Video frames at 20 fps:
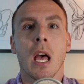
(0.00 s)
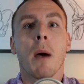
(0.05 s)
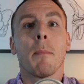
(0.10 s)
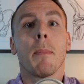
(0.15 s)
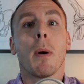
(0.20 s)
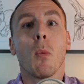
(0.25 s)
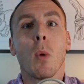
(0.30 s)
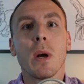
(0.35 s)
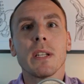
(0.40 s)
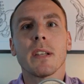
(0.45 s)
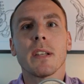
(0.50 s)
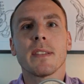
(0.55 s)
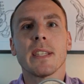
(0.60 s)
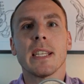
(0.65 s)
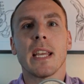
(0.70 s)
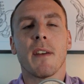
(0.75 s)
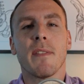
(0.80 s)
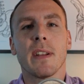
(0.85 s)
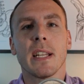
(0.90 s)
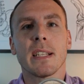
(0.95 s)
But what does
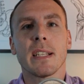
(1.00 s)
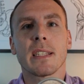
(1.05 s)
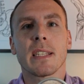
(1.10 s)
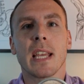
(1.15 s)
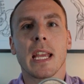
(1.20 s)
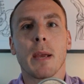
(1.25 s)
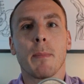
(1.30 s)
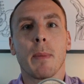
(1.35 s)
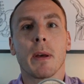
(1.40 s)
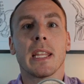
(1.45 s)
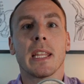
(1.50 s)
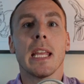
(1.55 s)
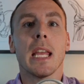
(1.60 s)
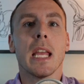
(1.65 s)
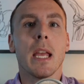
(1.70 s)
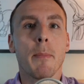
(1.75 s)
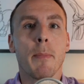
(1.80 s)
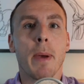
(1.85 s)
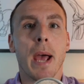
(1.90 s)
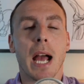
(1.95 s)
the evidence say about the
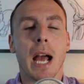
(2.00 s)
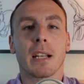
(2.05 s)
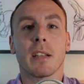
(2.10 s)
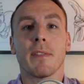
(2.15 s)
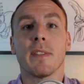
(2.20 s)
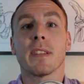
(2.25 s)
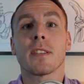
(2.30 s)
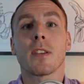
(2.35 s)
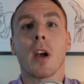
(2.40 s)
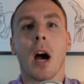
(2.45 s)
impact of this